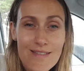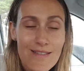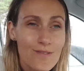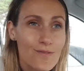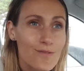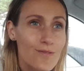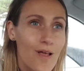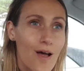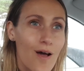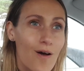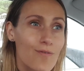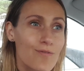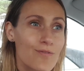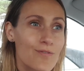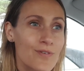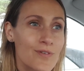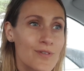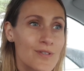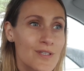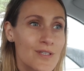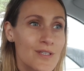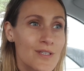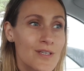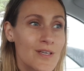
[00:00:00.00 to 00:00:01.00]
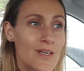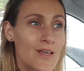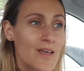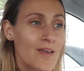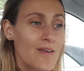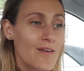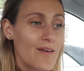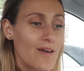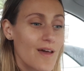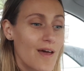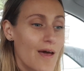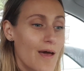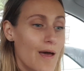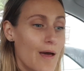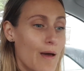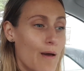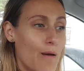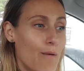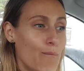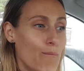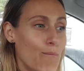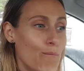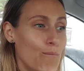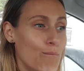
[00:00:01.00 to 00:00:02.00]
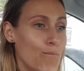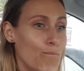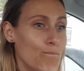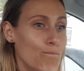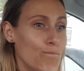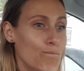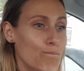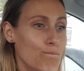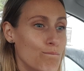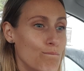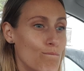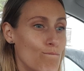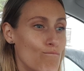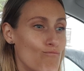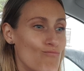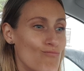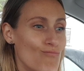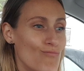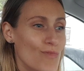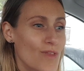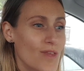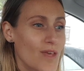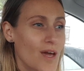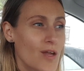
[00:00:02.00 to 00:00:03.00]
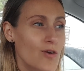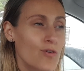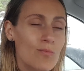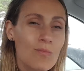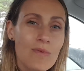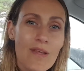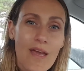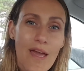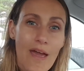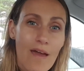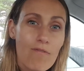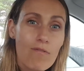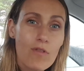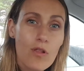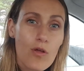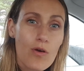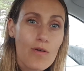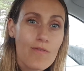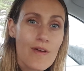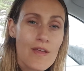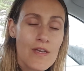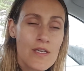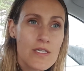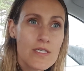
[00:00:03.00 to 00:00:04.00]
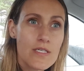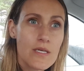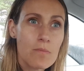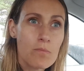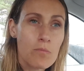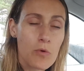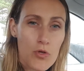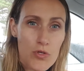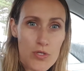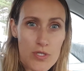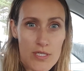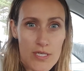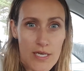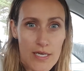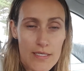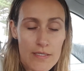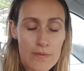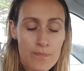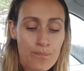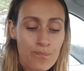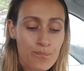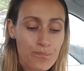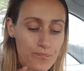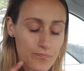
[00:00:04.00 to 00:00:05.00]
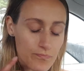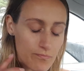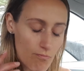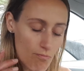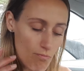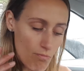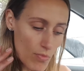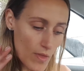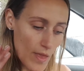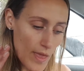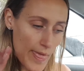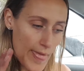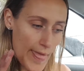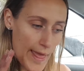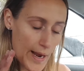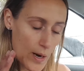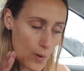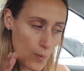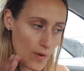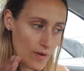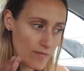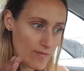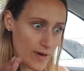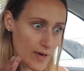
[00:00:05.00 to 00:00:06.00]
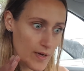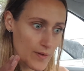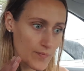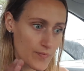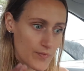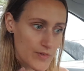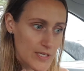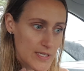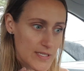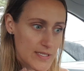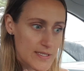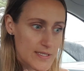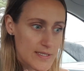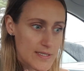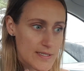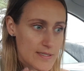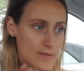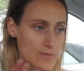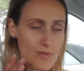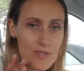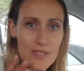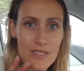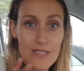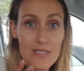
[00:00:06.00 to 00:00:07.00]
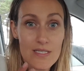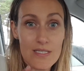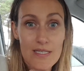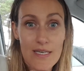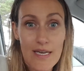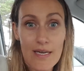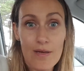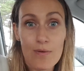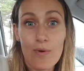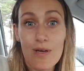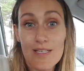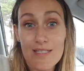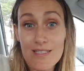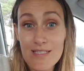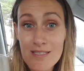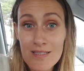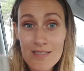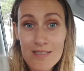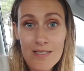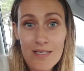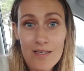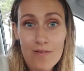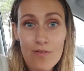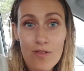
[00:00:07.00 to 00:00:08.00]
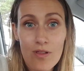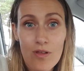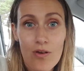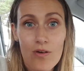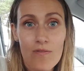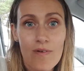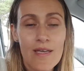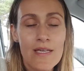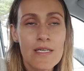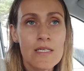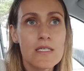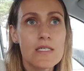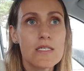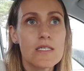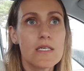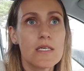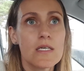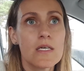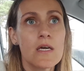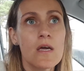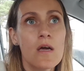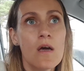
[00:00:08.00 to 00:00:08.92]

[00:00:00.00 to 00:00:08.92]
love I normally have a lot of energy most days. However, this was just a day where I didn't have a lot of energy,